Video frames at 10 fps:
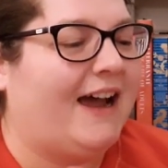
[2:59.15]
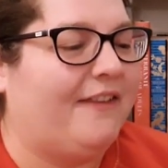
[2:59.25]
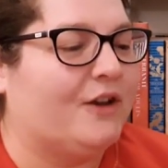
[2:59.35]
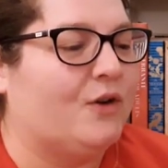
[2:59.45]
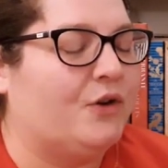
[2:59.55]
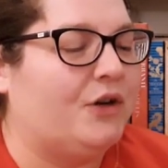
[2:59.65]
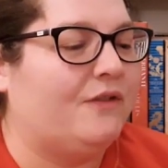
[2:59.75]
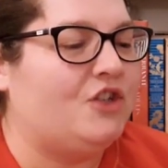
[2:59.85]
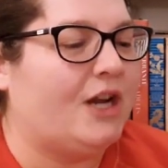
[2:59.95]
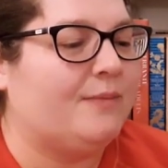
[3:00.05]
at the corner
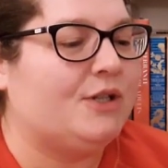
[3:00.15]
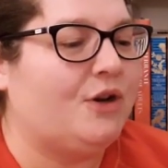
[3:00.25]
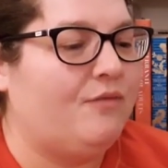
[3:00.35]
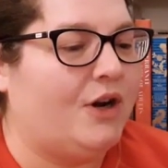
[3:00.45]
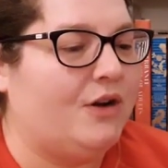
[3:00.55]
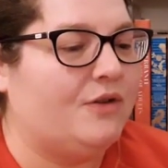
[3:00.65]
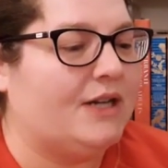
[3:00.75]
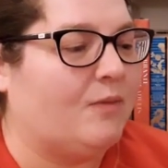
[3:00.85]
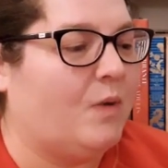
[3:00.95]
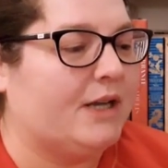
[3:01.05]
of Chepstow Road and